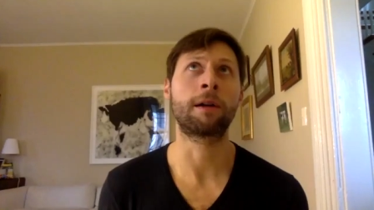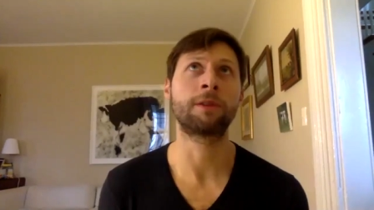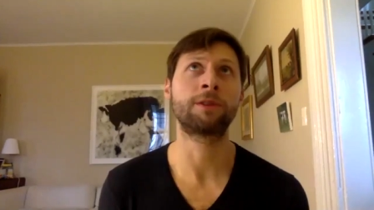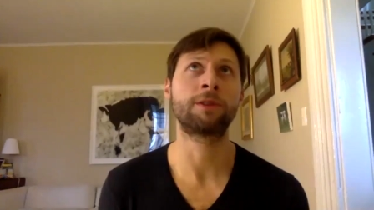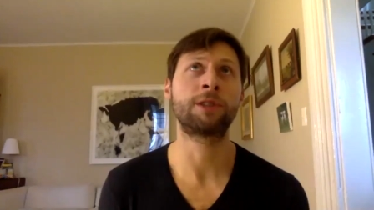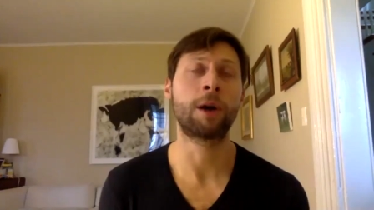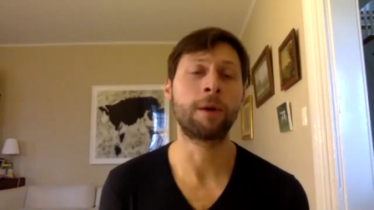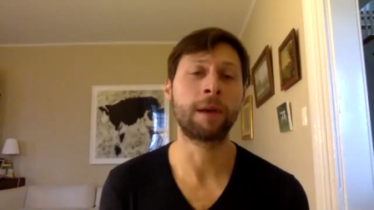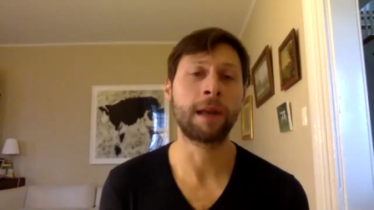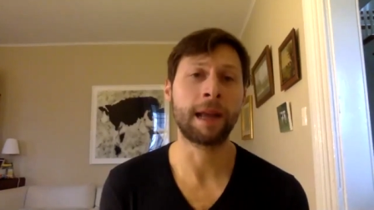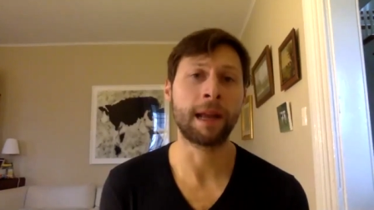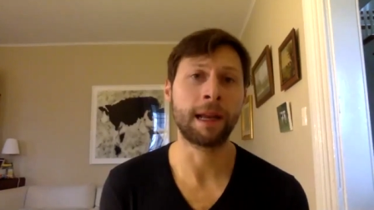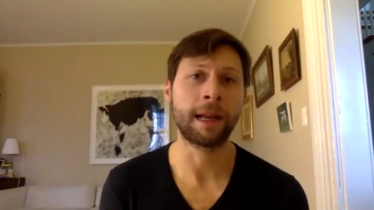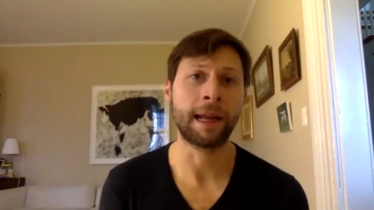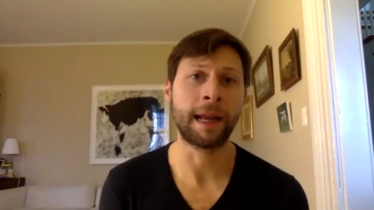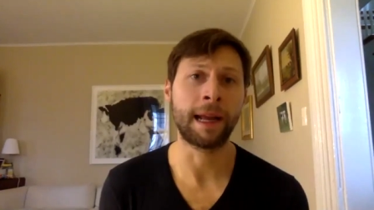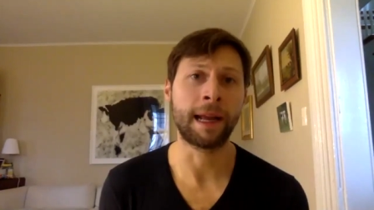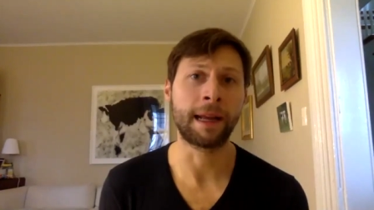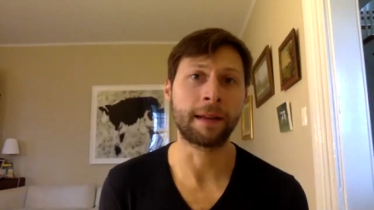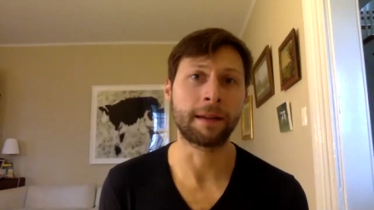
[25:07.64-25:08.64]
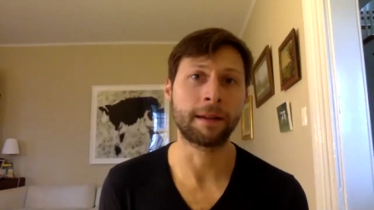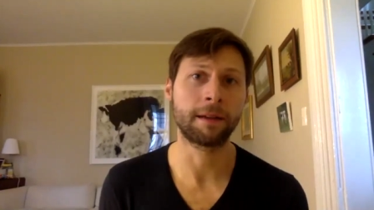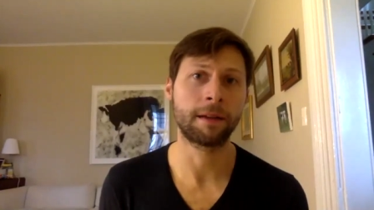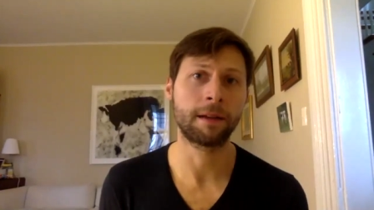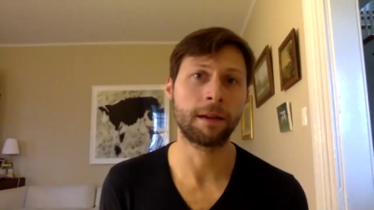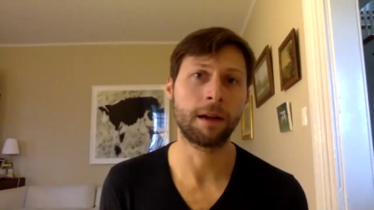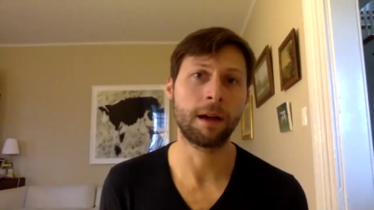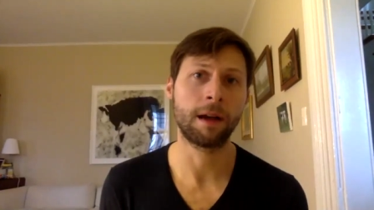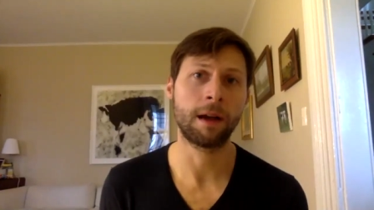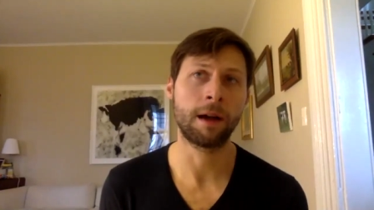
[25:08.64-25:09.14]
donating
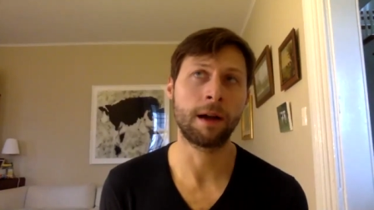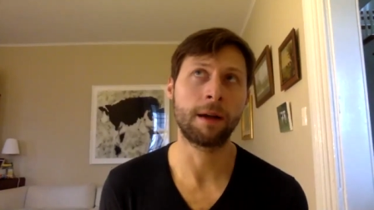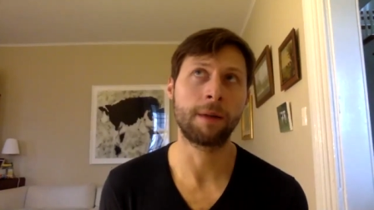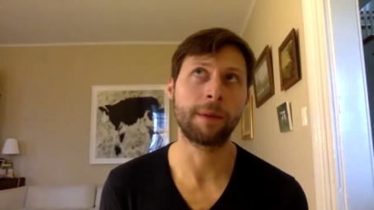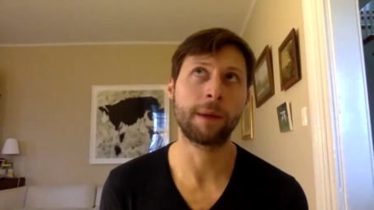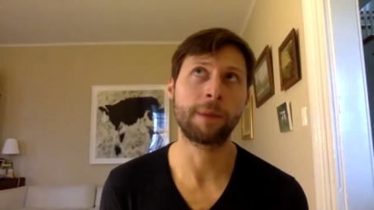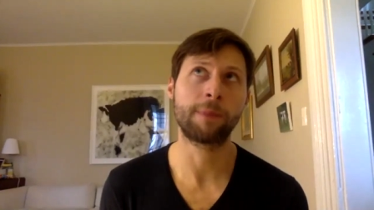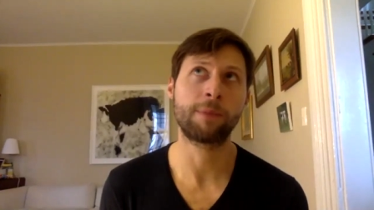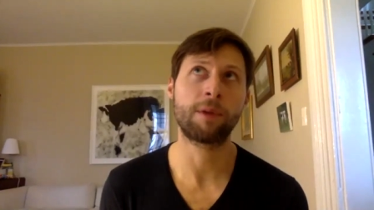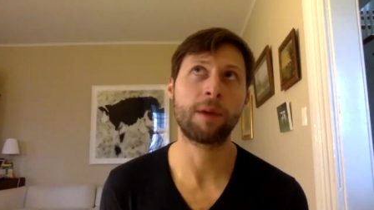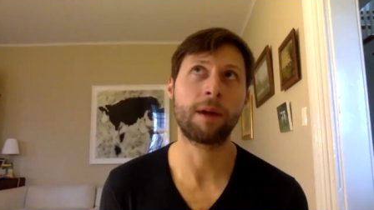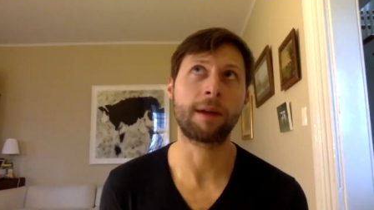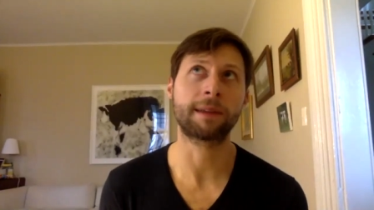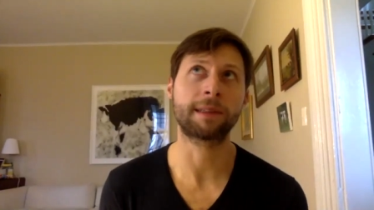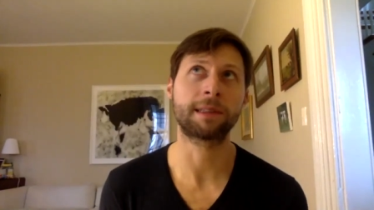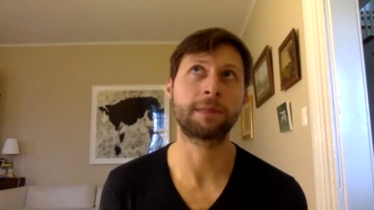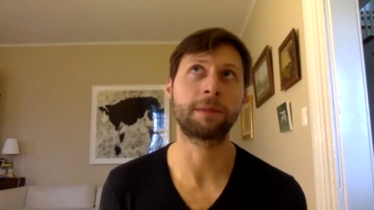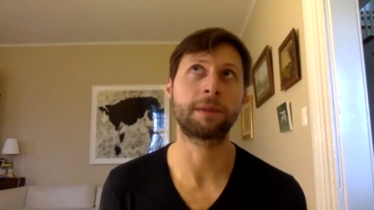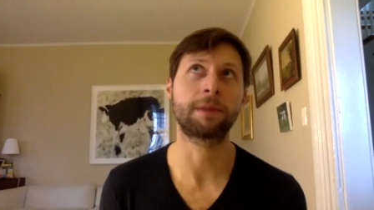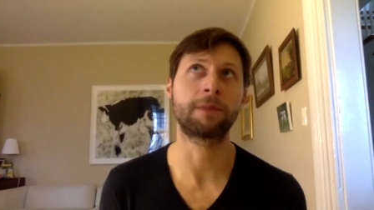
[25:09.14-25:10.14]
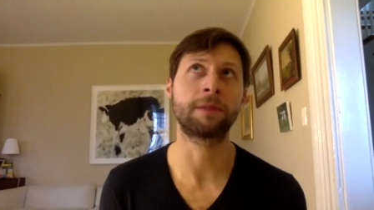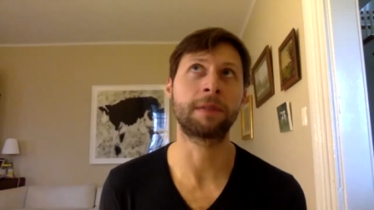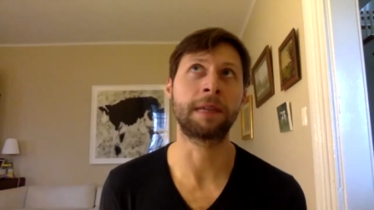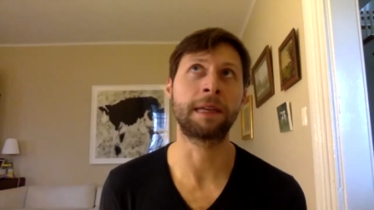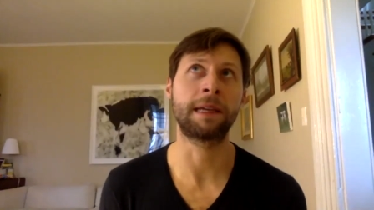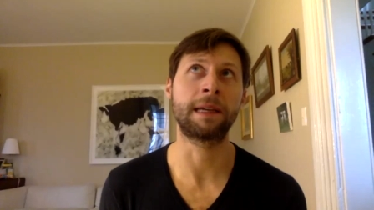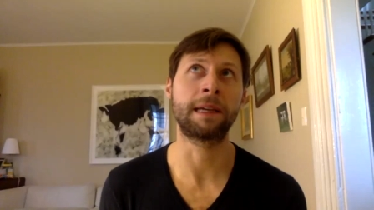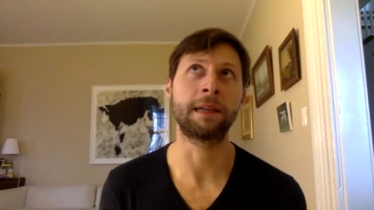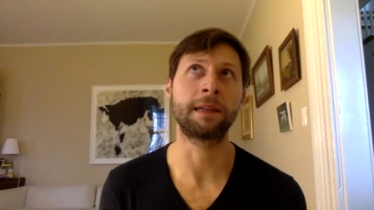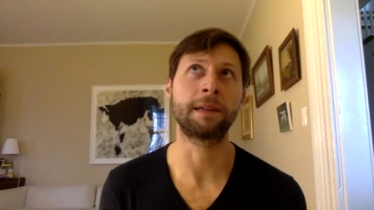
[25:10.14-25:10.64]
um,
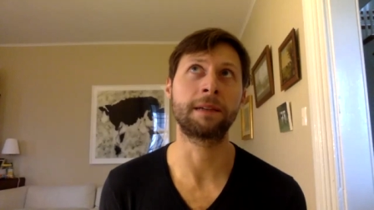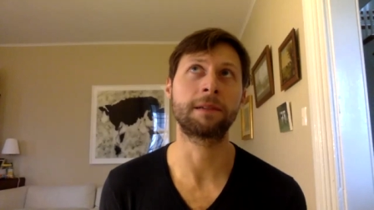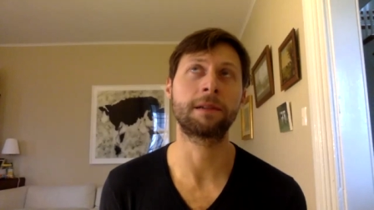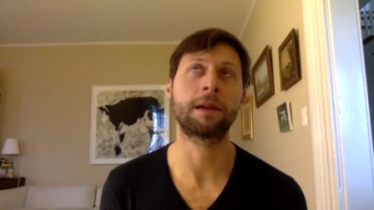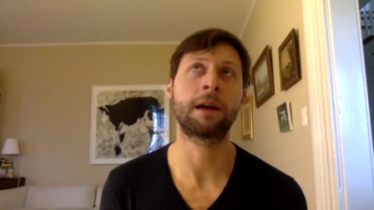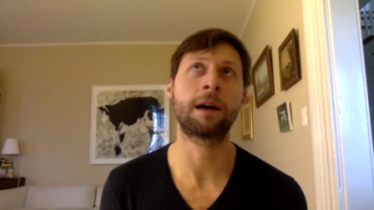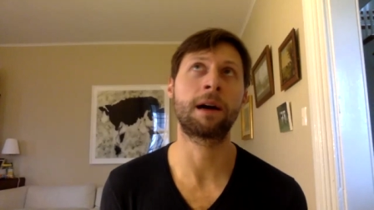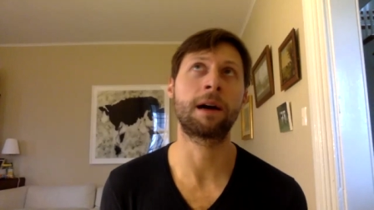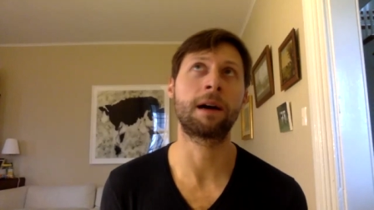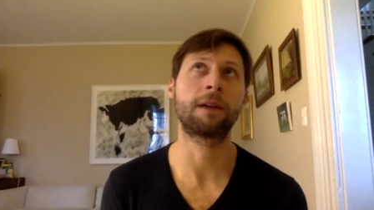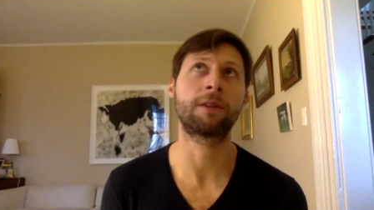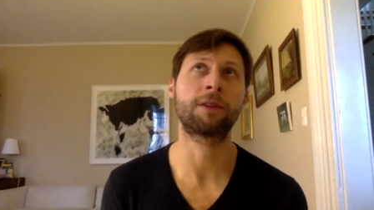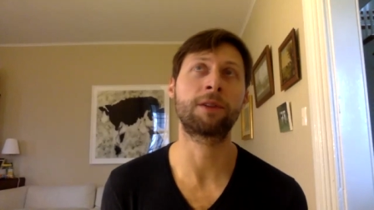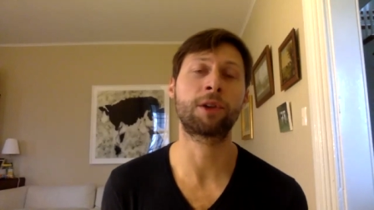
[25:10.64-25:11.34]
approximately uh,